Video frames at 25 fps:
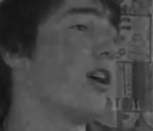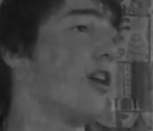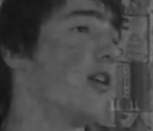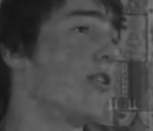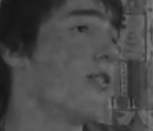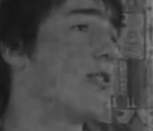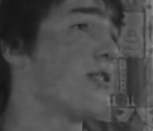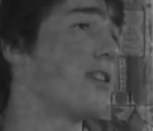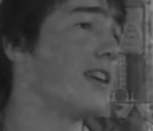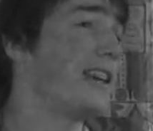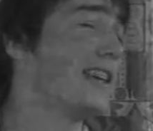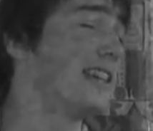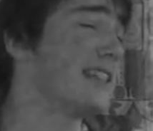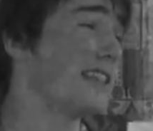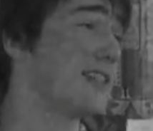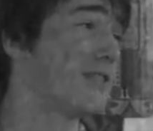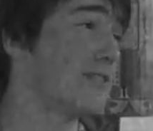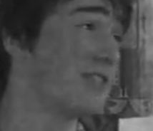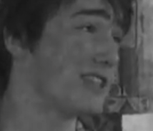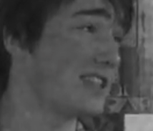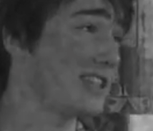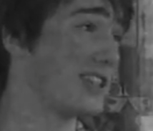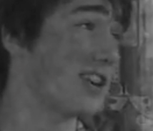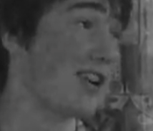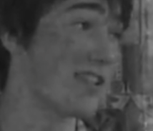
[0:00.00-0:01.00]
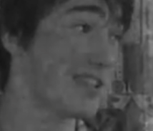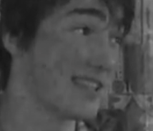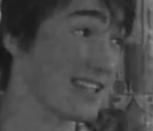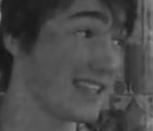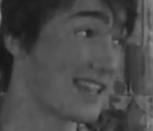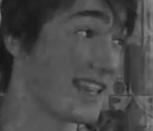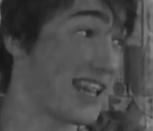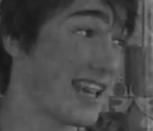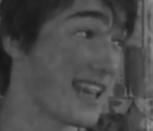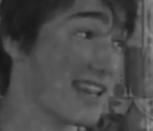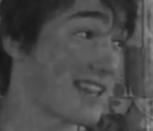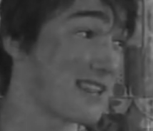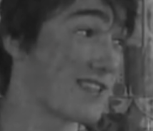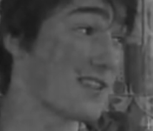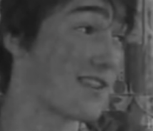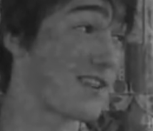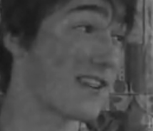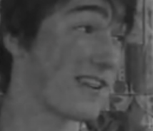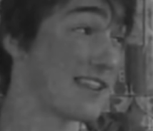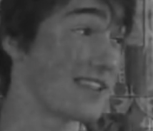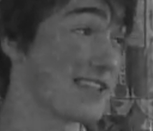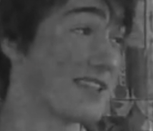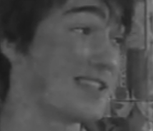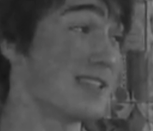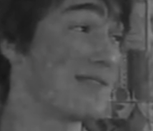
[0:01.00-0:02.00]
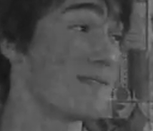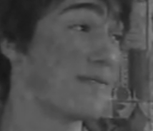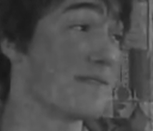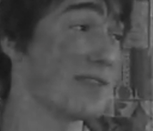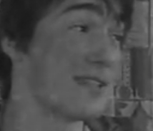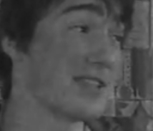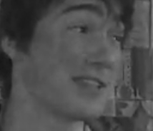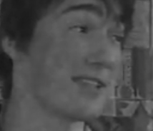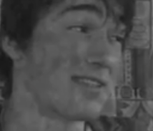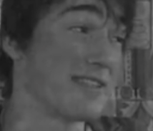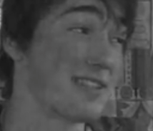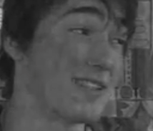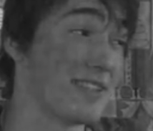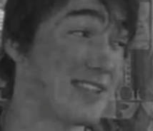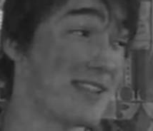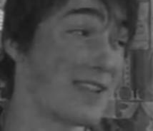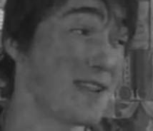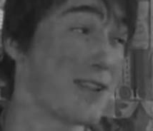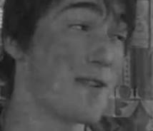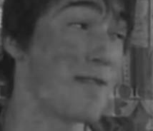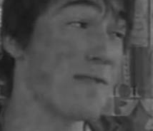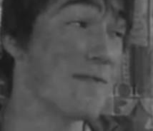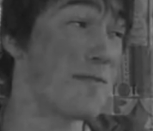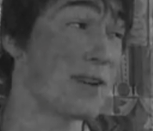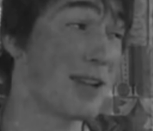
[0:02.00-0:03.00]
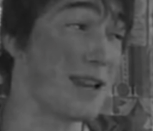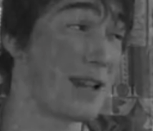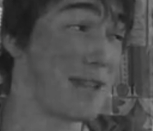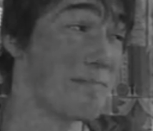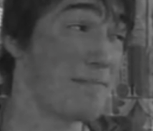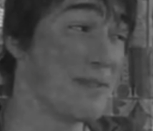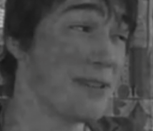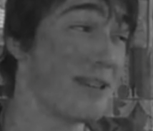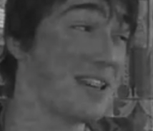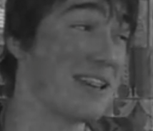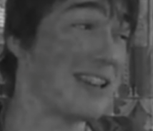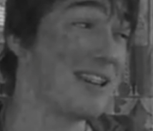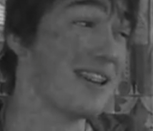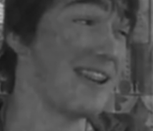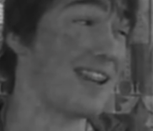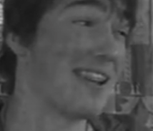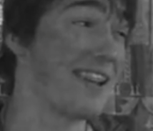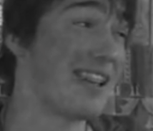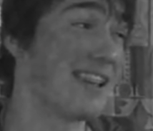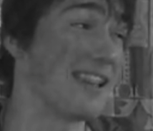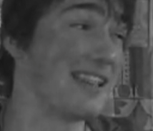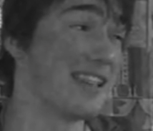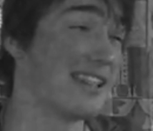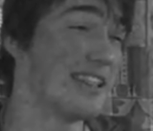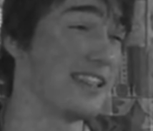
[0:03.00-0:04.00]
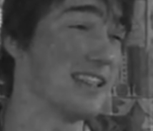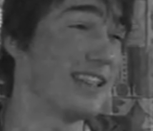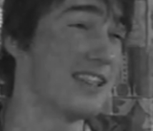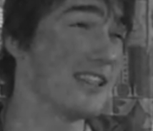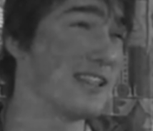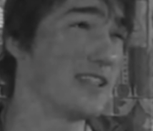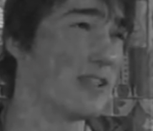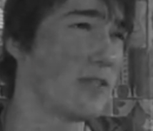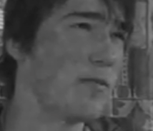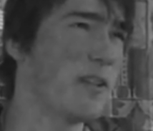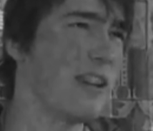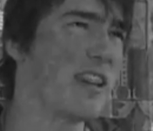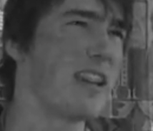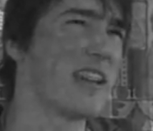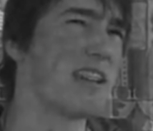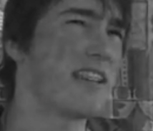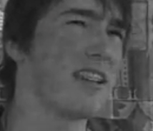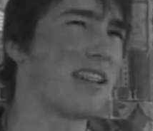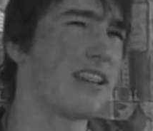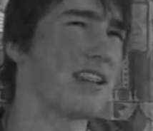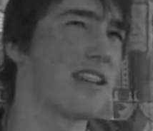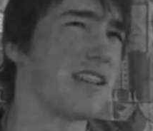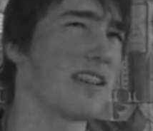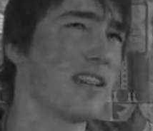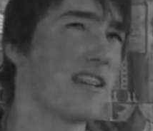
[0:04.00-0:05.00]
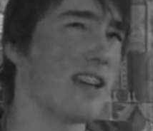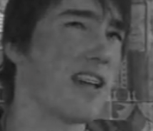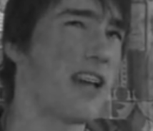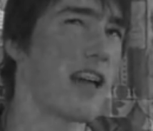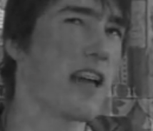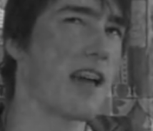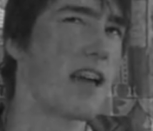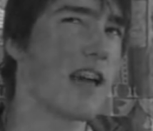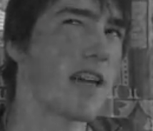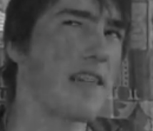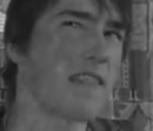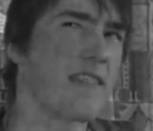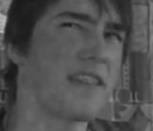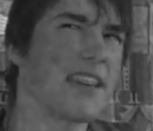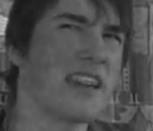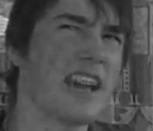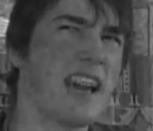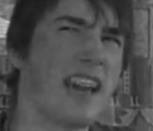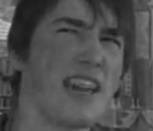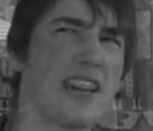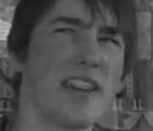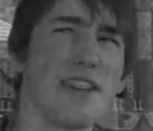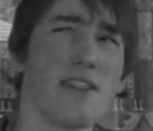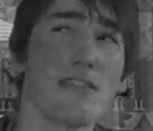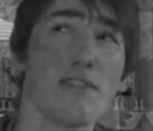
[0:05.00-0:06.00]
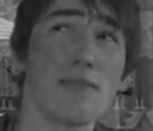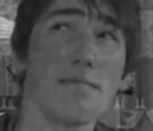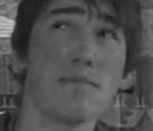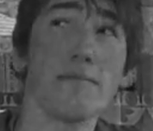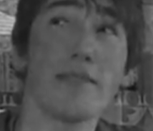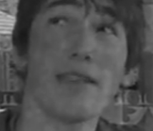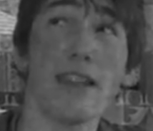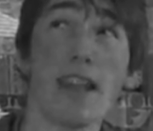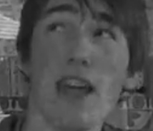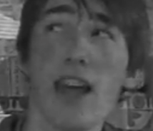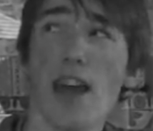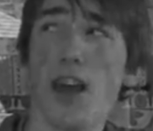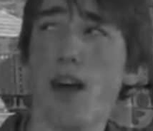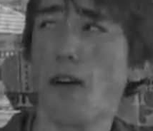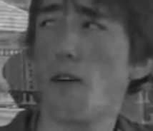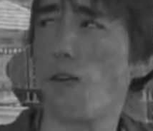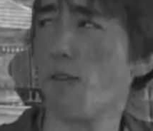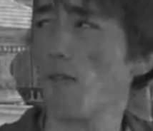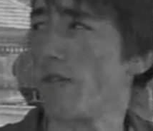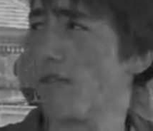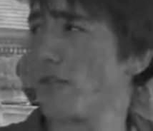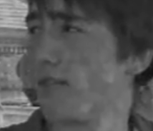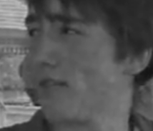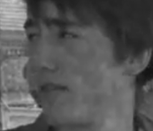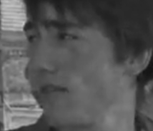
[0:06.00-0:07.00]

Oh, he's out charging electrons, if you know what I mean. Wait, I think I hear him now.